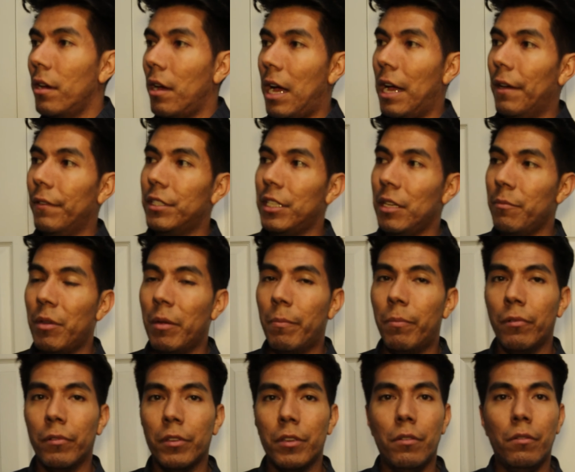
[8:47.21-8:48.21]
I've seen
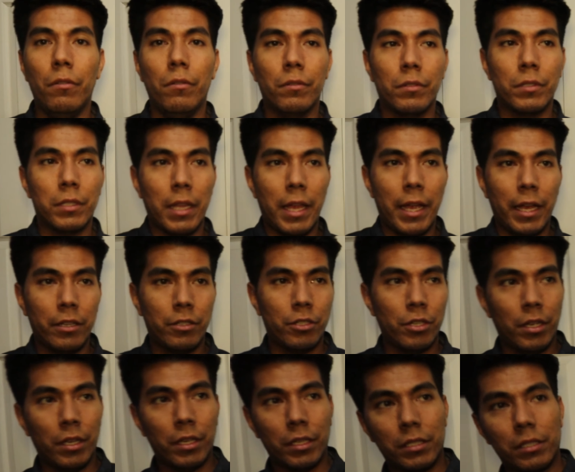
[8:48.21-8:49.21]
people use like
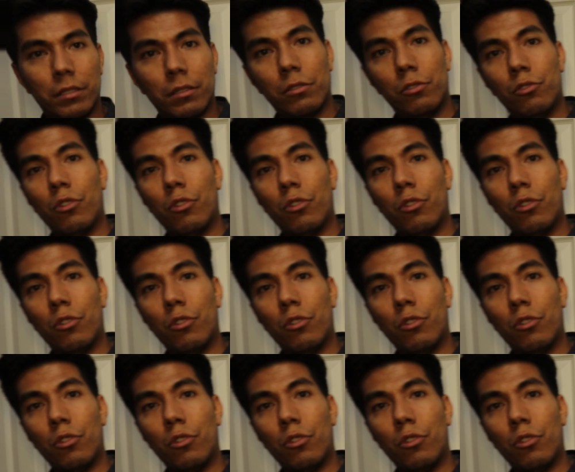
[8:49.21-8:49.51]
just